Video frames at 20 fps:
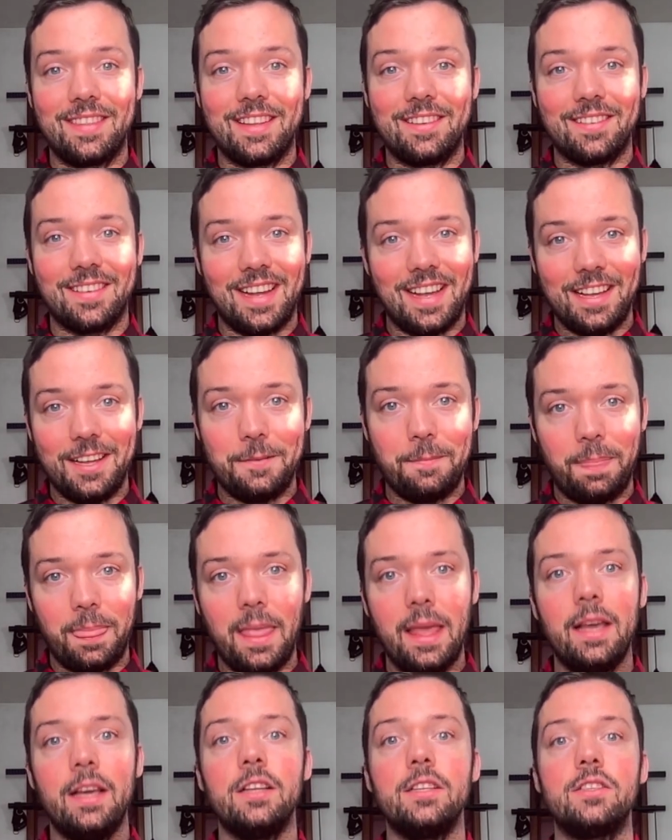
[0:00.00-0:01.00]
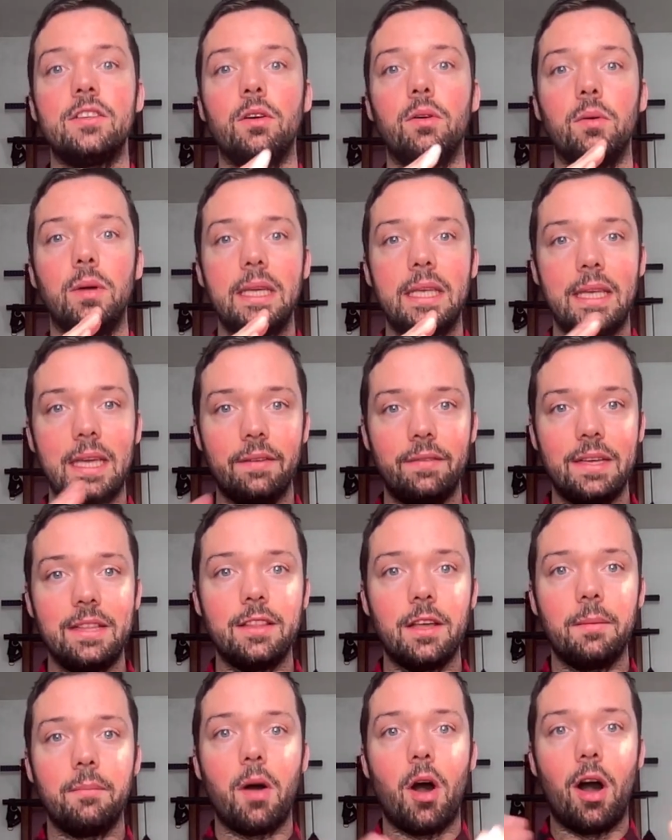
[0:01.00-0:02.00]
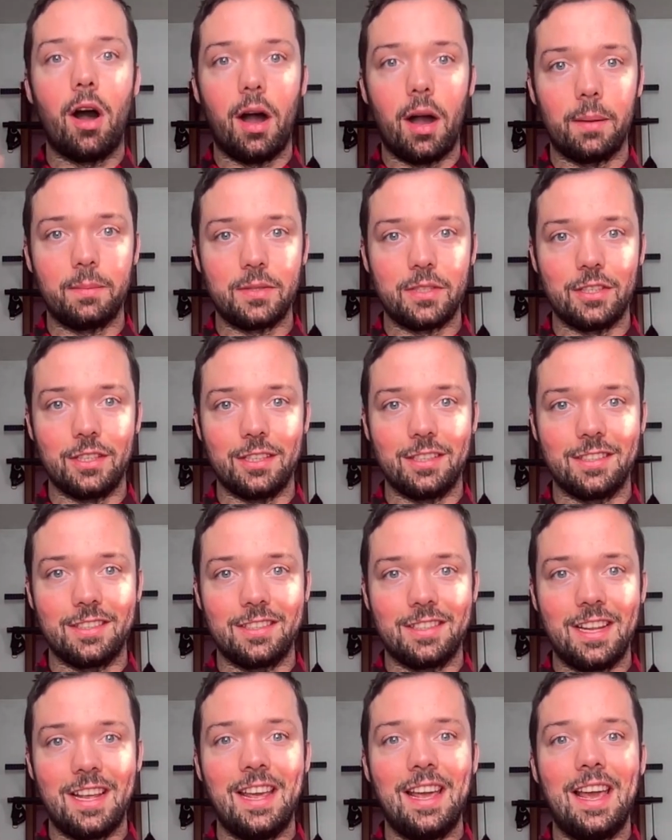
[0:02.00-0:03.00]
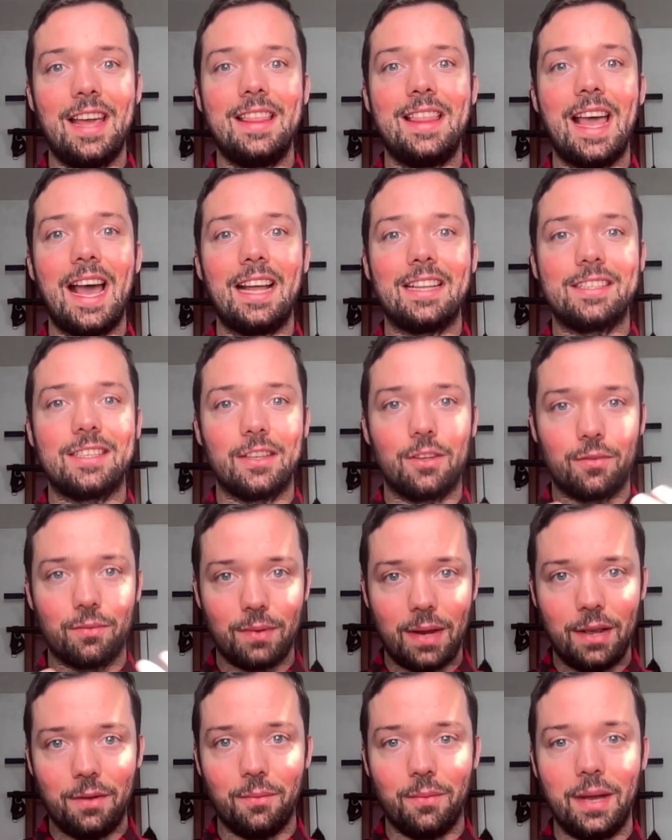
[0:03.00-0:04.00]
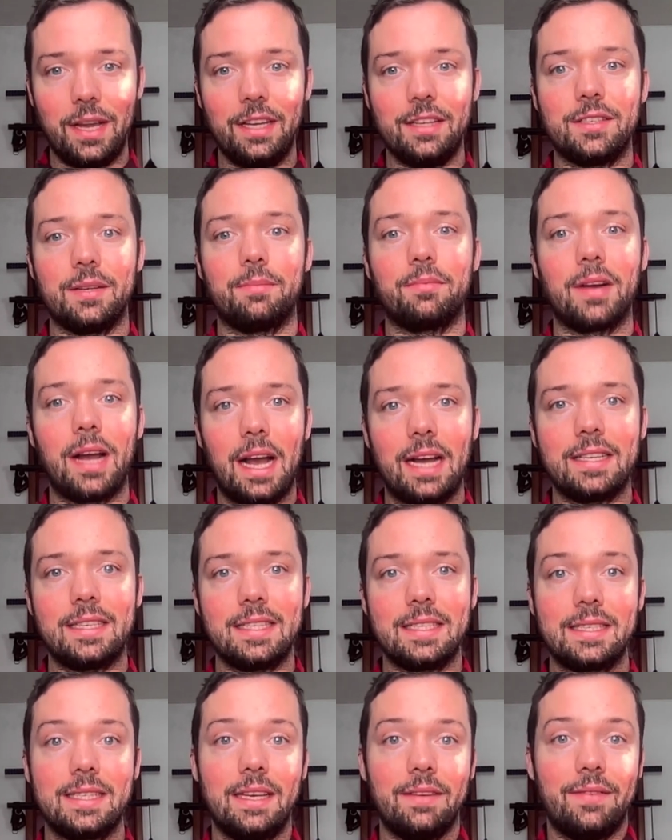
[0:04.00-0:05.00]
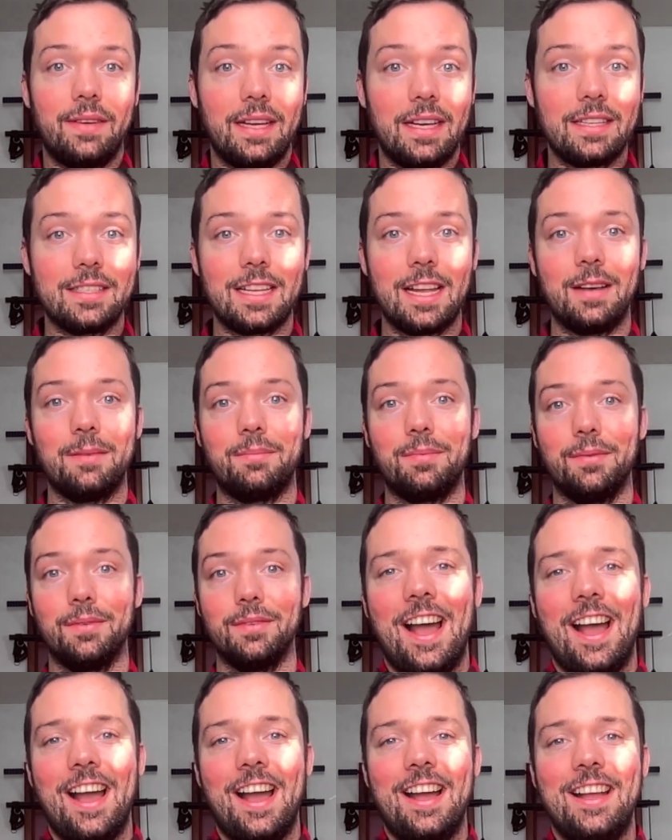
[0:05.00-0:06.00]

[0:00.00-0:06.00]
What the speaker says: right? So giving them options, that's a great way to practice giving examples.